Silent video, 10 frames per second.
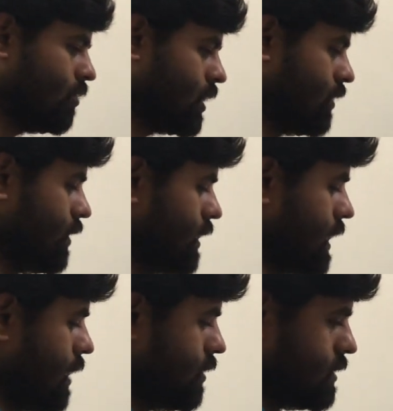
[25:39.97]
Okay, fine.
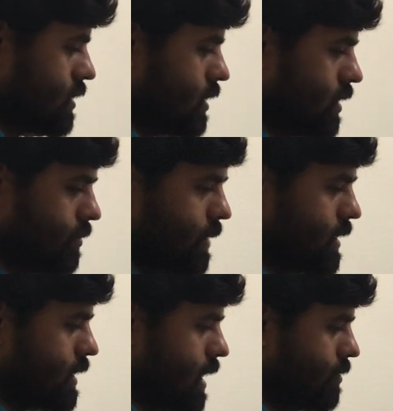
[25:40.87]
I will
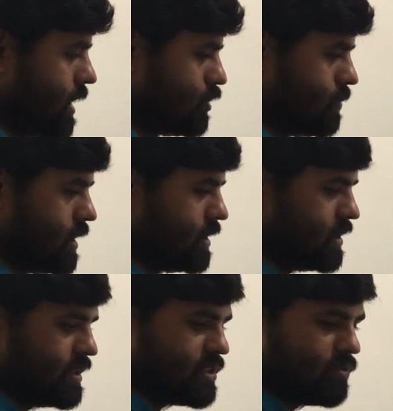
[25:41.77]
I will explain
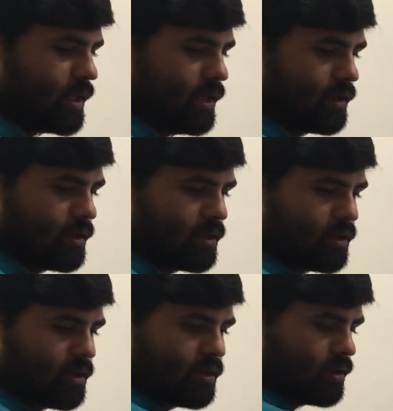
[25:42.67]
in this way.
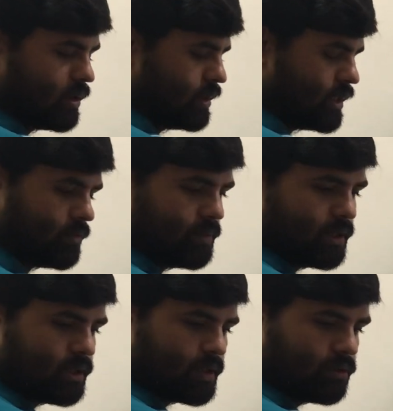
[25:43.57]
Let
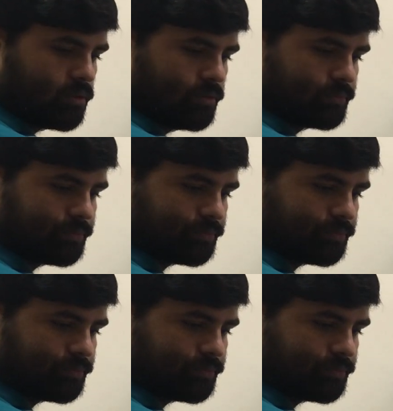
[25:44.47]
me tell you.